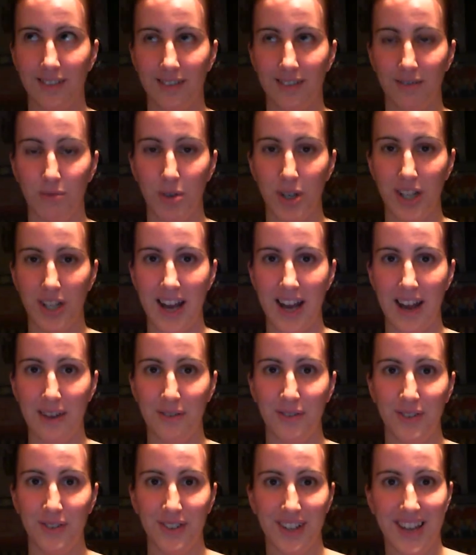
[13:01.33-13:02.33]
real
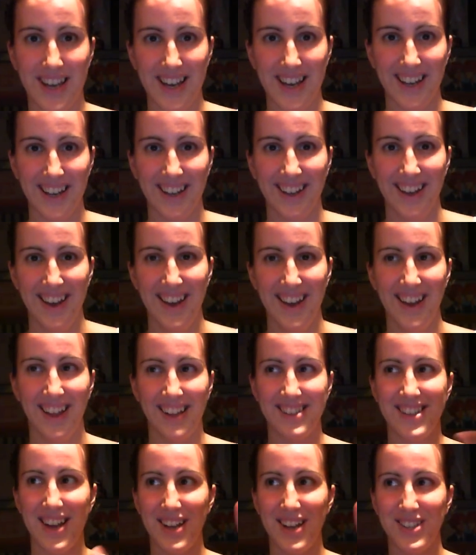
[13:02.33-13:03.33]
life. That
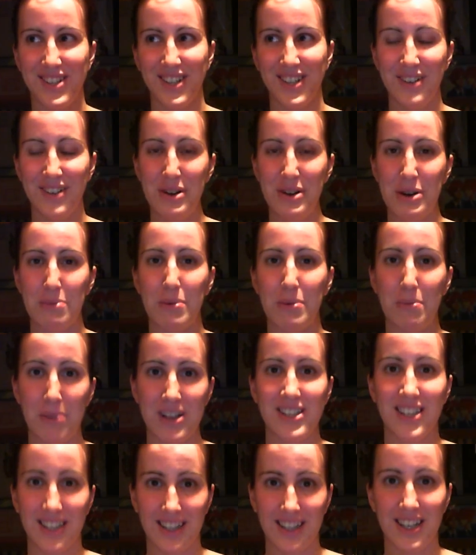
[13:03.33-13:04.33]
sounds really weird, but
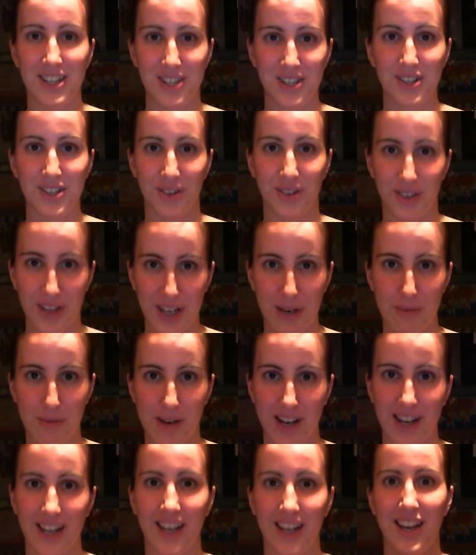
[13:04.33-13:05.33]
basically it's true. Think
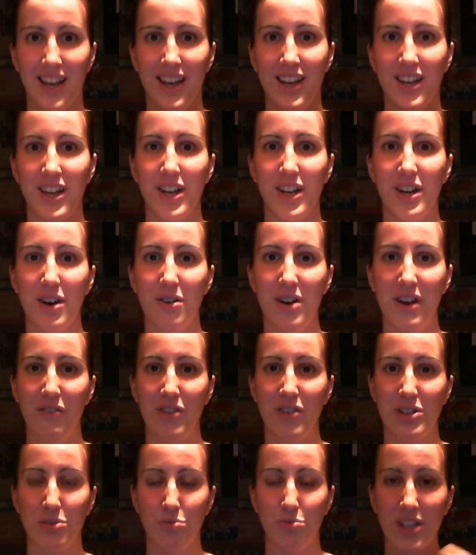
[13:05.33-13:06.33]
about it. You know, if
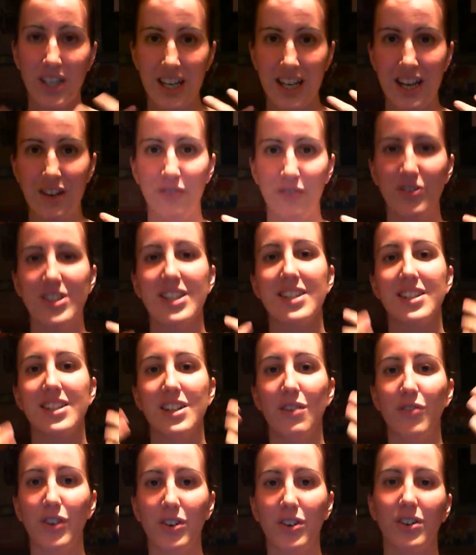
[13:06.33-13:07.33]
it's as
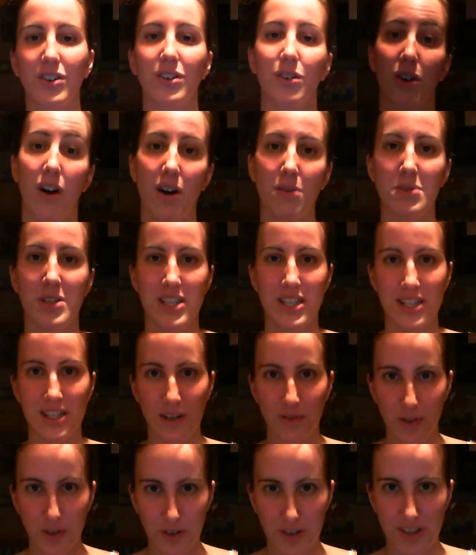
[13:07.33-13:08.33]
difficult or almost as
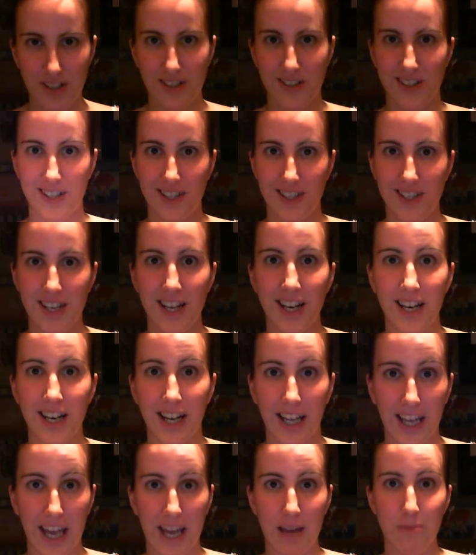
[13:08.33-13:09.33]
difficult to succeed in a
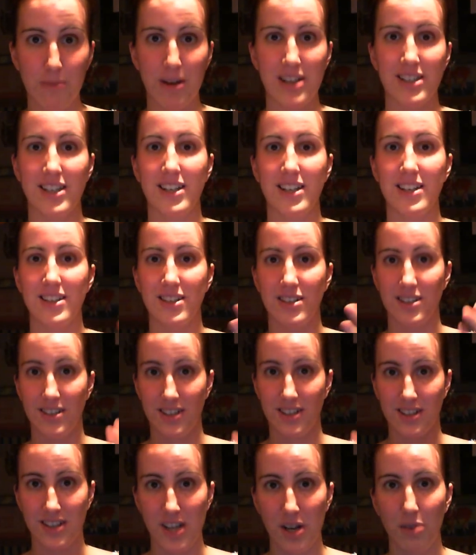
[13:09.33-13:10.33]
game as it is to
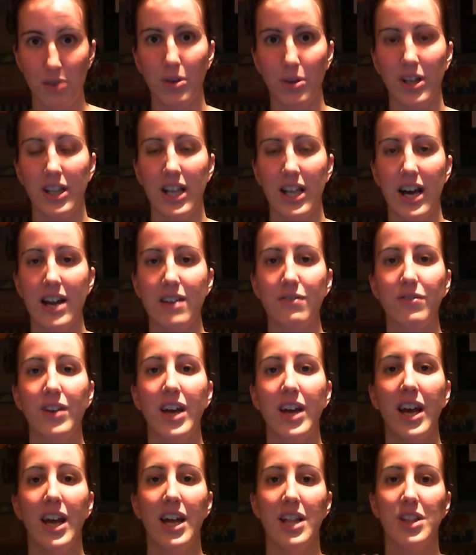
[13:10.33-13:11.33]
succeed in real life,
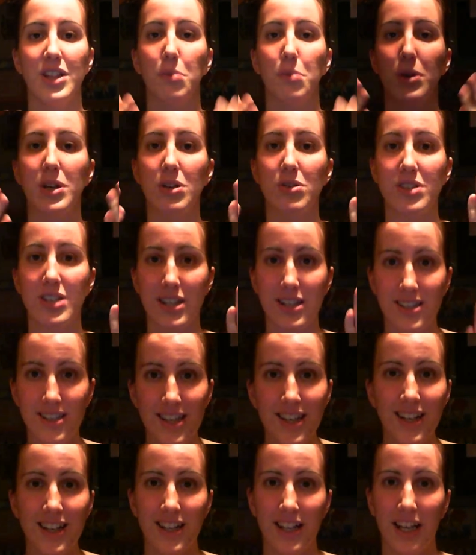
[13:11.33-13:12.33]
then when you
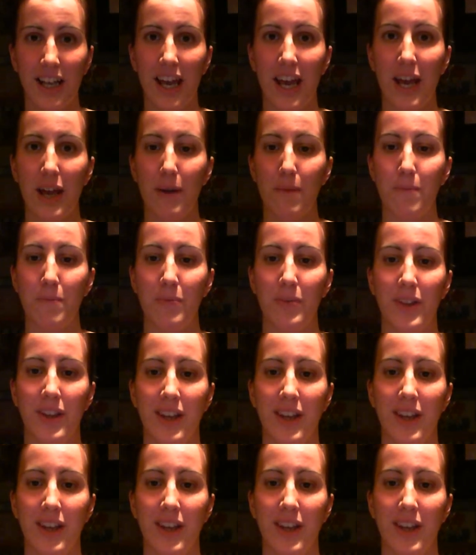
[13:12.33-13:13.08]
succeed in the game,